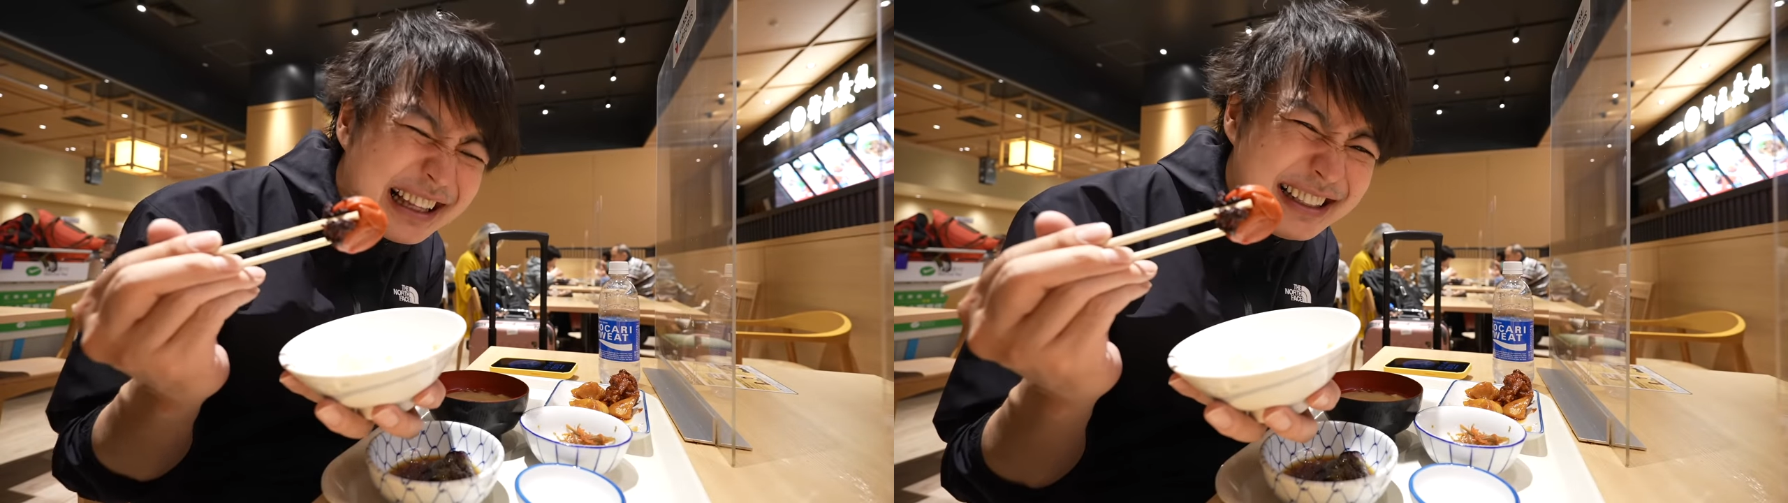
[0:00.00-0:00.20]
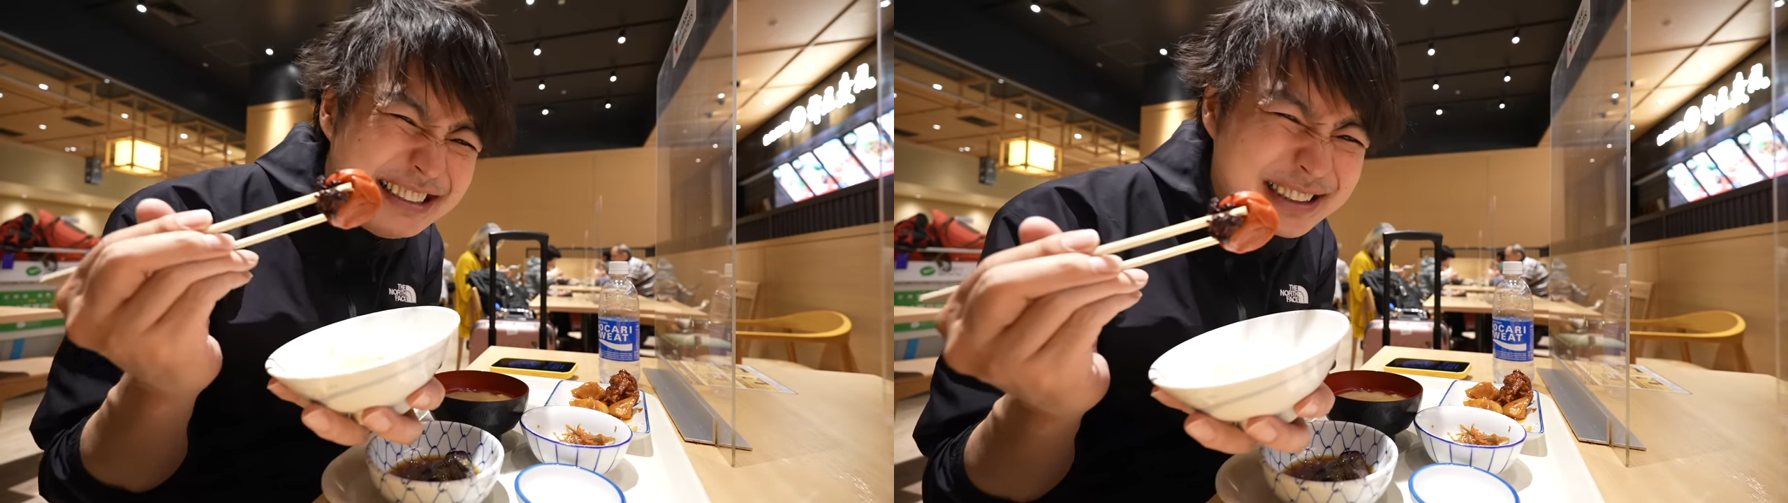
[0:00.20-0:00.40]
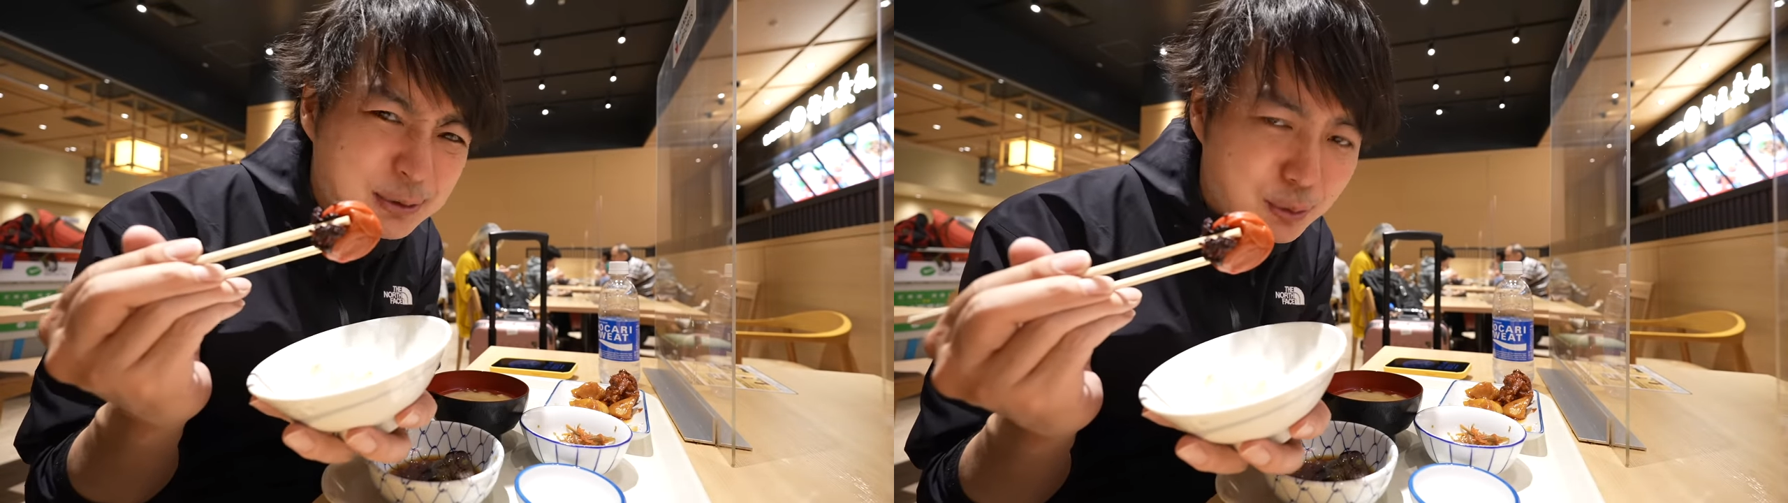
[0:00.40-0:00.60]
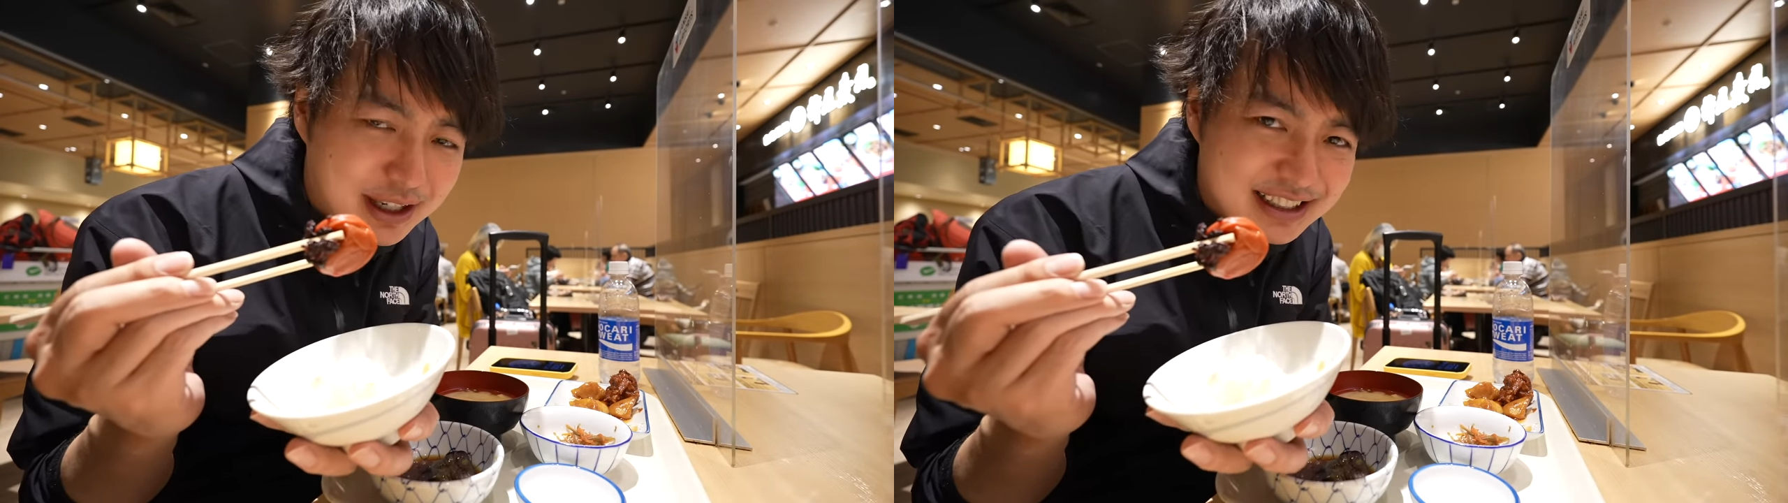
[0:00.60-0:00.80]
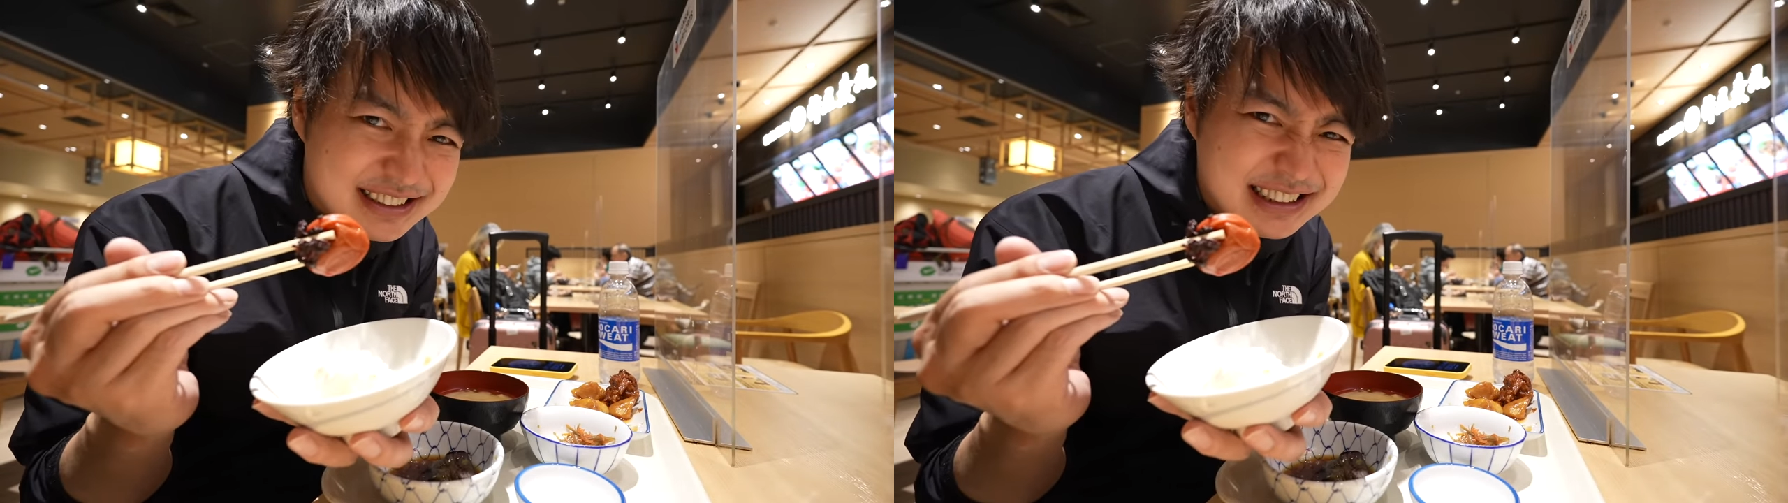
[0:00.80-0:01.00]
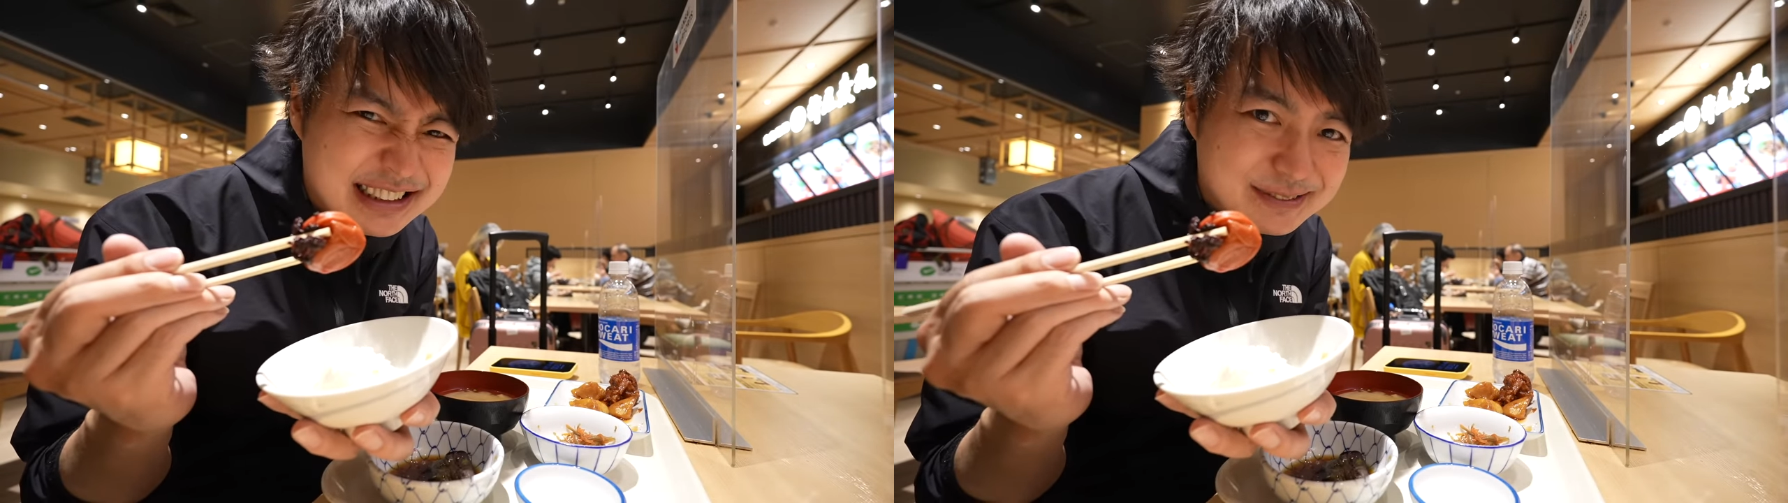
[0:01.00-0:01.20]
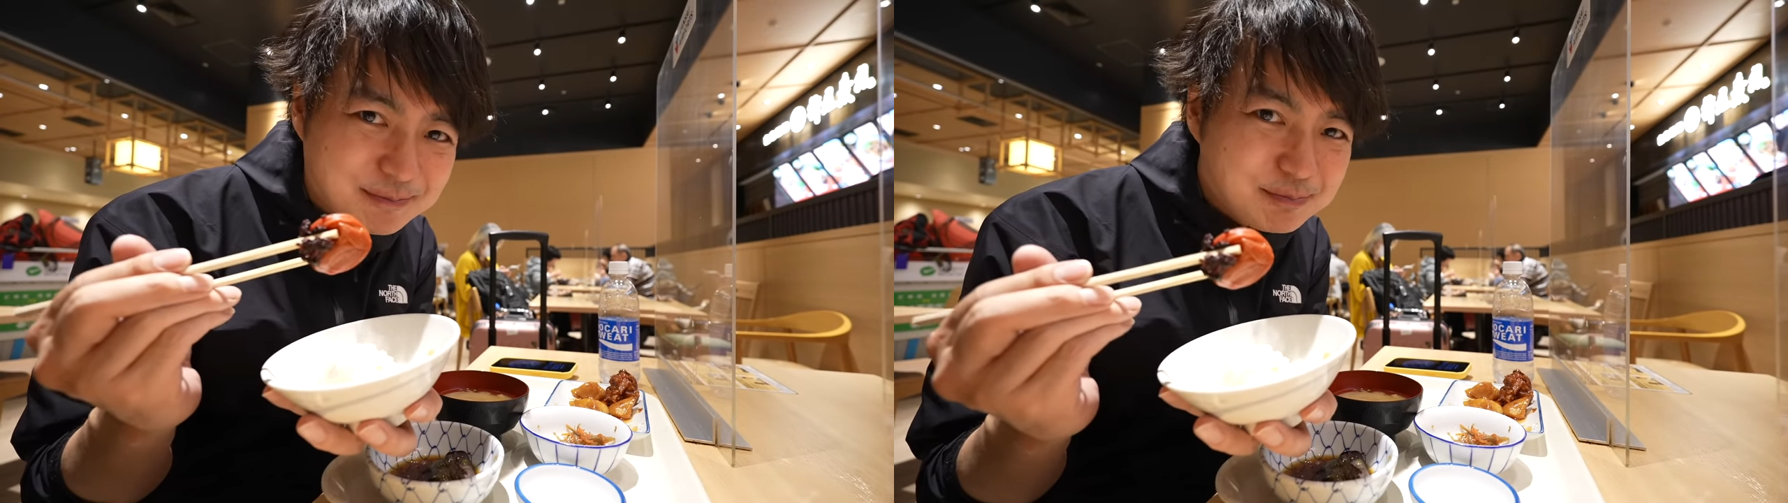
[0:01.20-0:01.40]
least once.